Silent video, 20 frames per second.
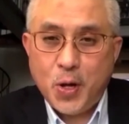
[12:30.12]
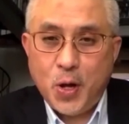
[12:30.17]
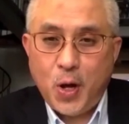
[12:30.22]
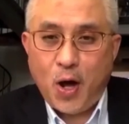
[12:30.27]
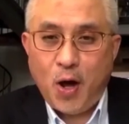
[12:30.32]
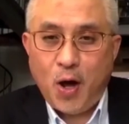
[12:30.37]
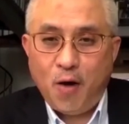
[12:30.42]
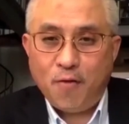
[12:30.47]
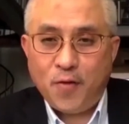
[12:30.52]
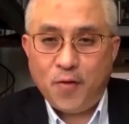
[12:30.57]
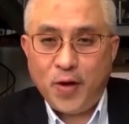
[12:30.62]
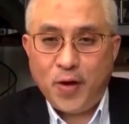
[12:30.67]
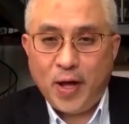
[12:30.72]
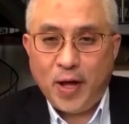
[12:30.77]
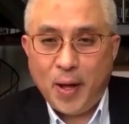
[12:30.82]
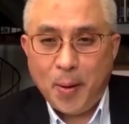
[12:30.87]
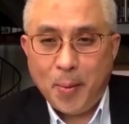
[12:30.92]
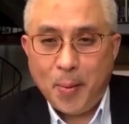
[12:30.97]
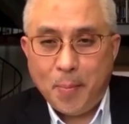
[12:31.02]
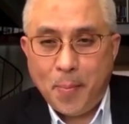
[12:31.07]
of
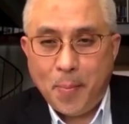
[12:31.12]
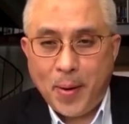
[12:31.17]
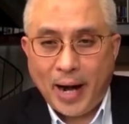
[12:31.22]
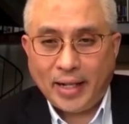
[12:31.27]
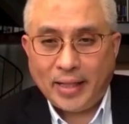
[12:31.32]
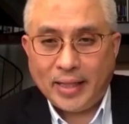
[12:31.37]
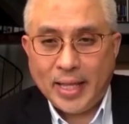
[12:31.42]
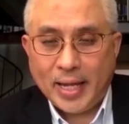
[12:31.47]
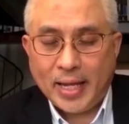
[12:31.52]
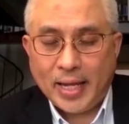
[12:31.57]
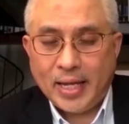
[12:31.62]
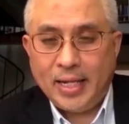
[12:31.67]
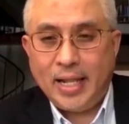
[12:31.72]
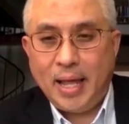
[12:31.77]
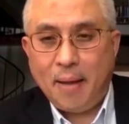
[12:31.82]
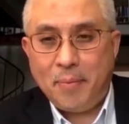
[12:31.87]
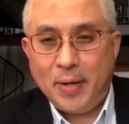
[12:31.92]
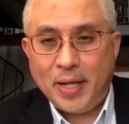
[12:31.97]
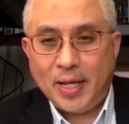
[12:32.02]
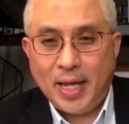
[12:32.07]
practical
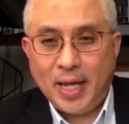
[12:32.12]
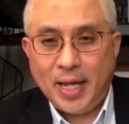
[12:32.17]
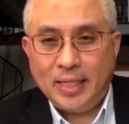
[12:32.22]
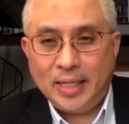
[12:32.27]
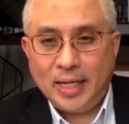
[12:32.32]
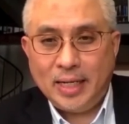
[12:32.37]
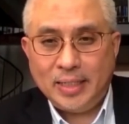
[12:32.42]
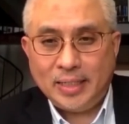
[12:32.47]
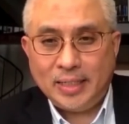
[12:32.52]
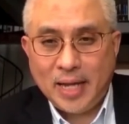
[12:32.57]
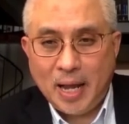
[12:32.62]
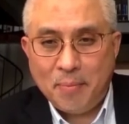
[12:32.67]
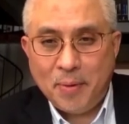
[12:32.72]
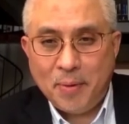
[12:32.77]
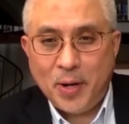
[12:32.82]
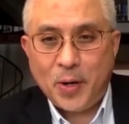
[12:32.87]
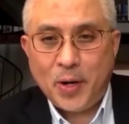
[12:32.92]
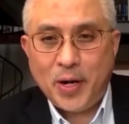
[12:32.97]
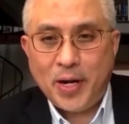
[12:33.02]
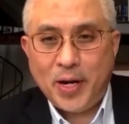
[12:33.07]
applications. Some
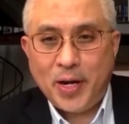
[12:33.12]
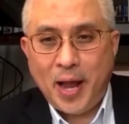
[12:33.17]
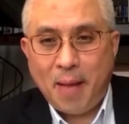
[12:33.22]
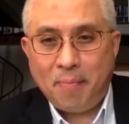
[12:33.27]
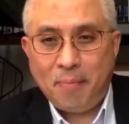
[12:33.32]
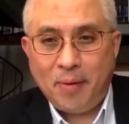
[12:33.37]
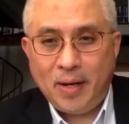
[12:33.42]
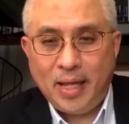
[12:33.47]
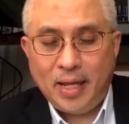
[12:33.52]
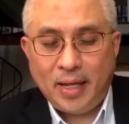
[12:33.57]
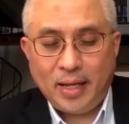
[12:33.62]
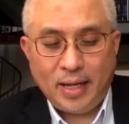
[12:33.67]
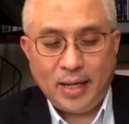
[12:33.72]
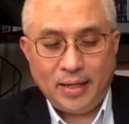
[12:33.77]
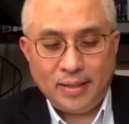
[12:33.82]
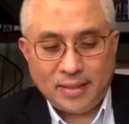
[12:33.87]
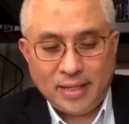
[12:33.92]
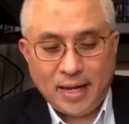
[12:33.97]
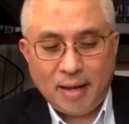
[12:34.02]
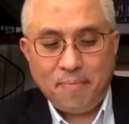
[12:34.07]
are already happening
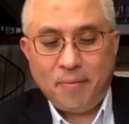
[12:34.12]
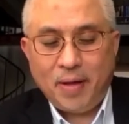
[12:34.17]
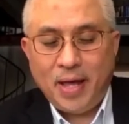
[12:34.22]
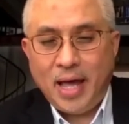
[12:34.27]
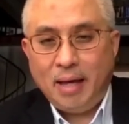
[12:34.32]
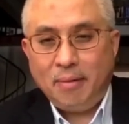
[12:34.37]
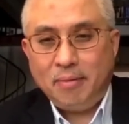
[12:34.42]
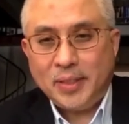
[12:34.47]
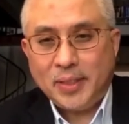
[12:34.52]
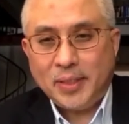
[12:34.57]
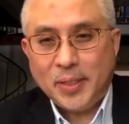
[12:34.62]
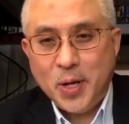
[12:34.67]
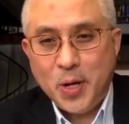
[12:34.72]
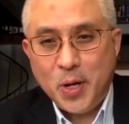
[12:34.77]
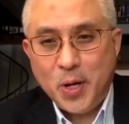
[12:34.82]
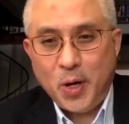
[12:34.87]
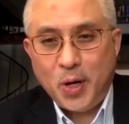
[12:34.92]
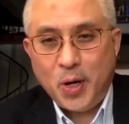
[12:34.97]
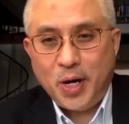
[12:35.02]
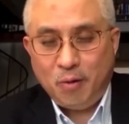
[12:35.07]
and some perhaps
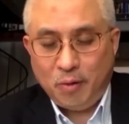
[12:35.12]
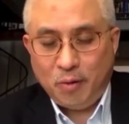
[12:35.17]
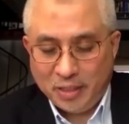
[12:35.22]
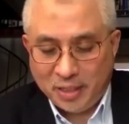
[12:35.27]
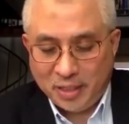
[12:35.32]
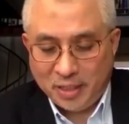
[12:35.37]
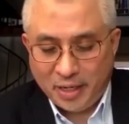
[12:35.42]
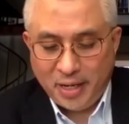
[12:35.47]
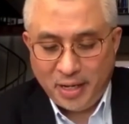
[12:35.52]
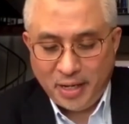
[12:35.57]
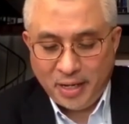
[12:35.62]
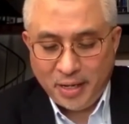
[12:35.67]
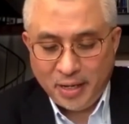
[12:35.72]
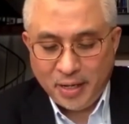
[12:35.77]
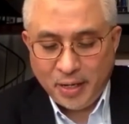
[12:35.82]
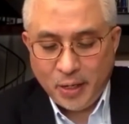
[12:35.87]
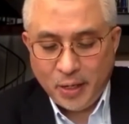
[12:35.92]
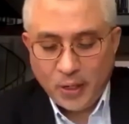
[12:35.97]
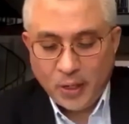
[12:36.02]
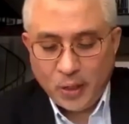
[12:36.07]
on our
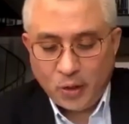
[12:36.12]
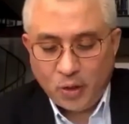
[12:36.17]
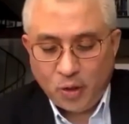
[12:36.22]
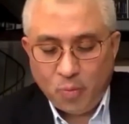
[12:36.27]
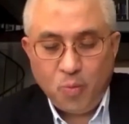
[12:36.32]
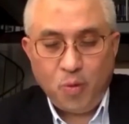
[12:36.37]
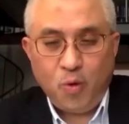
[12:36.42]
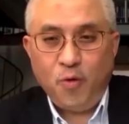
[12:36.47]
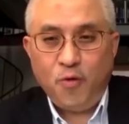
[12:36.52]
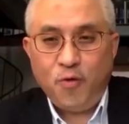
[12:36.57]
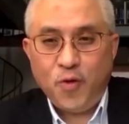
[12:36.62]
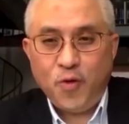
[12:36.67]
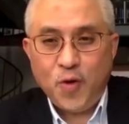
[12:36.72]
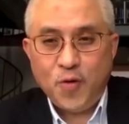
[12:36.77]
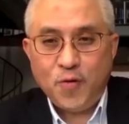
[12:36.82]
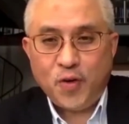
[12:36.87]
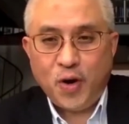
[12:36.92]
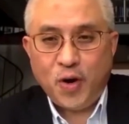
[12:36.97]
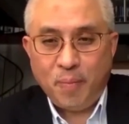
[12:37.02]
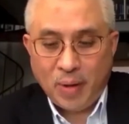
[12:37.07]
journey to move
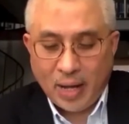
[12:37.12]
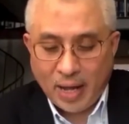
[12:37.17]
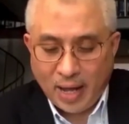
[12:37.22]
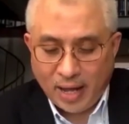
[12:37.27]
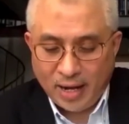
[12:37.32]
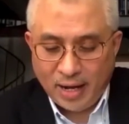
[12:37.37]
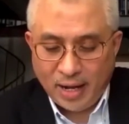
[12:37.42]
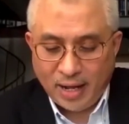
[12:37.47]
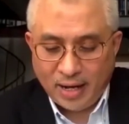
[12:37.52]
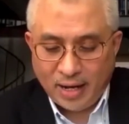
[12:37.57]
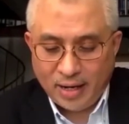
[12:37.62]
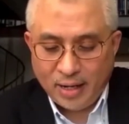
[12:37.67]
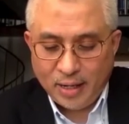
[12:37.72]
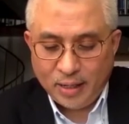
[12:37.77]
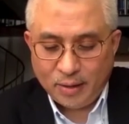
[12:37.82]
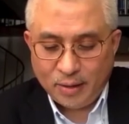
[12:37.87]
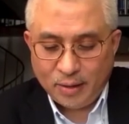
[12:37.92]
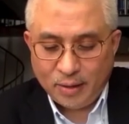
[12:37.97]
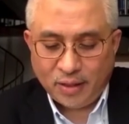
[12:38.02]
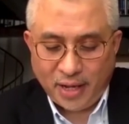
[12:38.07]
from halal
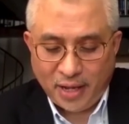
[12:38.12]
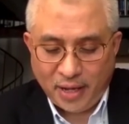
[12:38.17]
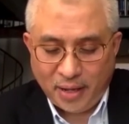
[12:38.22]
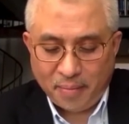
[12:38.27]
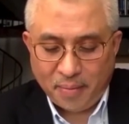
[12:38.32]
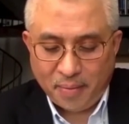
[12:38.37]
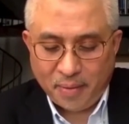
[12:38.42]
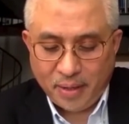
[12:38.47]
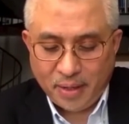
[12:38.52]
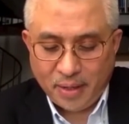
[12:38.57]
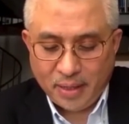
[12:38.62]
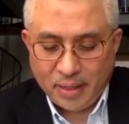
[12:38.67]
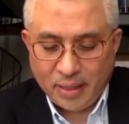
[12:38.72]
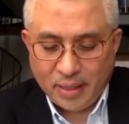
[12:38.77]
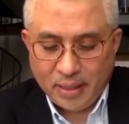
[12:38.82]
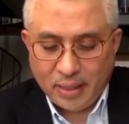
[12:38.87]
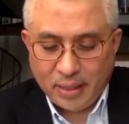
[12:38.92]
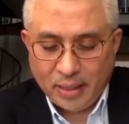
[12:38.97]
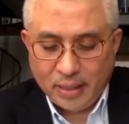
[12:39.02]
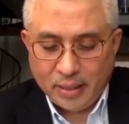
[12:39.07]
to tayyib.
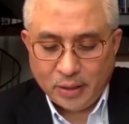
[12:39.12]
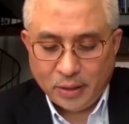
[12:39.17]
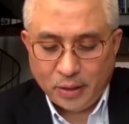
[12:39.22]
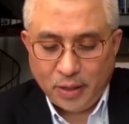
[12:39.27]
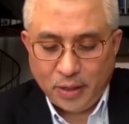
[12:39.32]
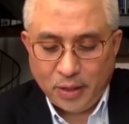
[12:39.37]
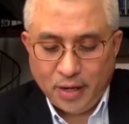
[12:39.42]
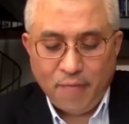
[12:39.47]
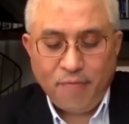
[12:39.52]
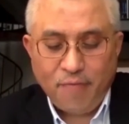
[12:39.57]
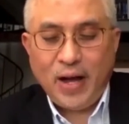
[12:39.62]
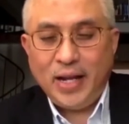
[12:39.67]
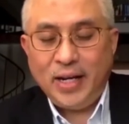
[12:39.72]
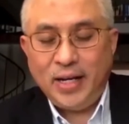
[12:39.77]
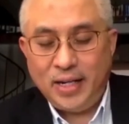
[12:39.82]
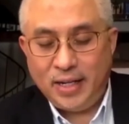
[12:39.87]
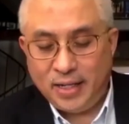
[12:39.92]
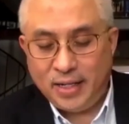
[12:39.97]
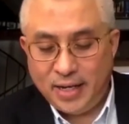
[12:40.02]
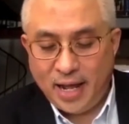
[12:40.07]
So in the
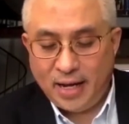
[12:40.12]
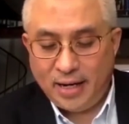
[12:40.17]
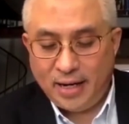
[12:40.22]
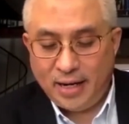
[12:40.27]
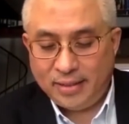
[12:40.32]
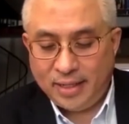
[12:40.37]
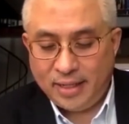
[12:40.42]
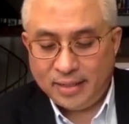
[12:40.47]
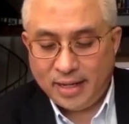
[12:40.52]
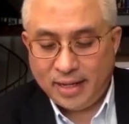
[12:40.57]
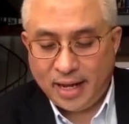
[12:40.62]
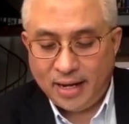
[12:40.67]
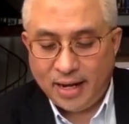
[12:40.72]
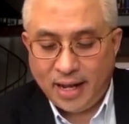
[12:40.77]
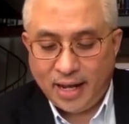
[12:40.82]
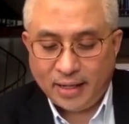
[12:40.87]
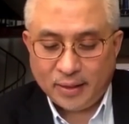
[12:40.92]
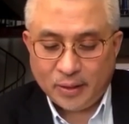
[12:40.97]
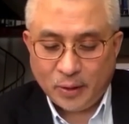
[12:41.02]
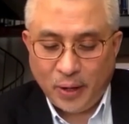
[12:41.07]
final analysis, I
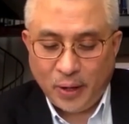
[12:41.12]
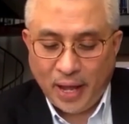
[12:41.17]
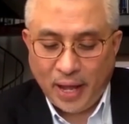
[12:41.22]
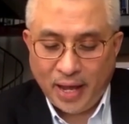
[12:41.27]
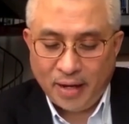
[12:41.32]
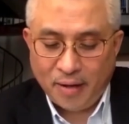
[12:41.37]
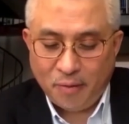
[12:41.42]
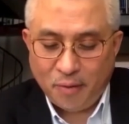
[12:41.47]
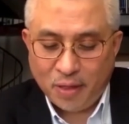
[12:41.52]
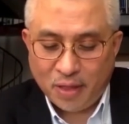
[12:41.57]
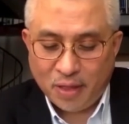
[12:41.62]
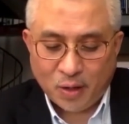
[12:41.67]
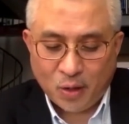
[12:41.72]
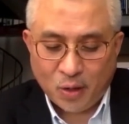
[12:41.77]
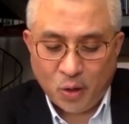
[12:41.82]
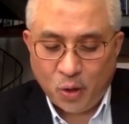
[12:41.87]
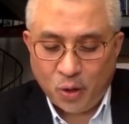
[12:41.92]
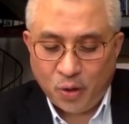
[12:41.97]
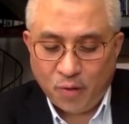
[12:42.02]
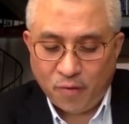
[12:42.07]
like to end with a
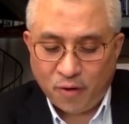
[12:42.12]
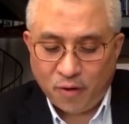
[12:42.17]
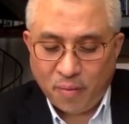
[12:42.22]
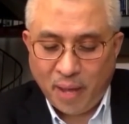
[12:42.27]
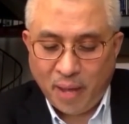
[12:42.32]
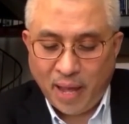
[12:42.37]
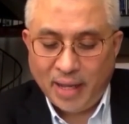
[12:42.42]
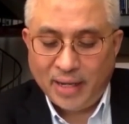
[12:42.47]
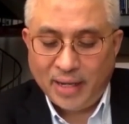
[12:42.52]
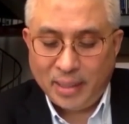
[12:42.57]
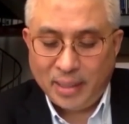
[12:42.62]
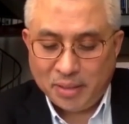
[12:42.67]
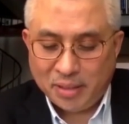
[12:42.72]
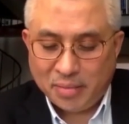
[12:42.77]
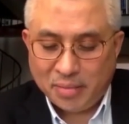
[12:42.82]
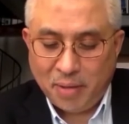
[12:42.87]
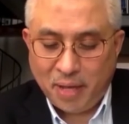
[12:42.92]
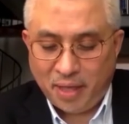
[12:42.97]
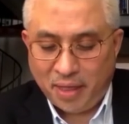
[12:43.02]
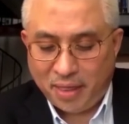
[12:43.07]
quote from Adam
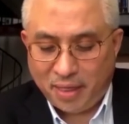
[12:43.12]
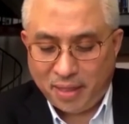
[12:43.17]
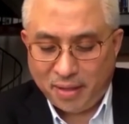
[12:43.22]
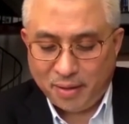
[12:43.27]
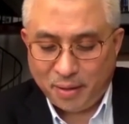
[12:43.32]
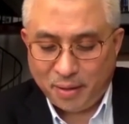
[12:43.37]
Smith,